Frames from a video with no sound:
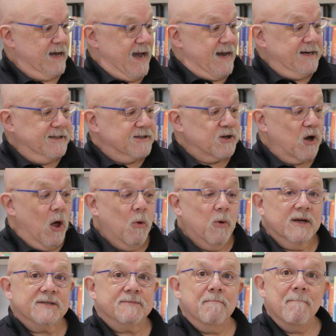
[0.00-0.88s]
And it's
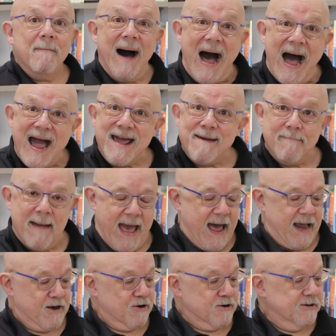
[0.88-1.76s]
always my
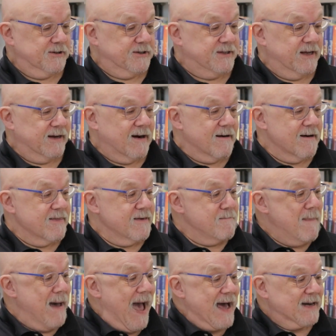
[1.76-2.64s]
manners that are
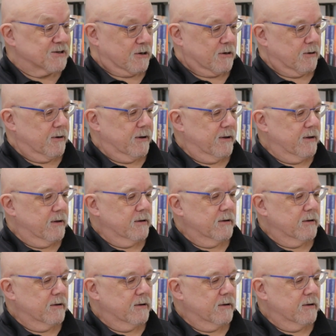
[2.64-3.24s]
the matter.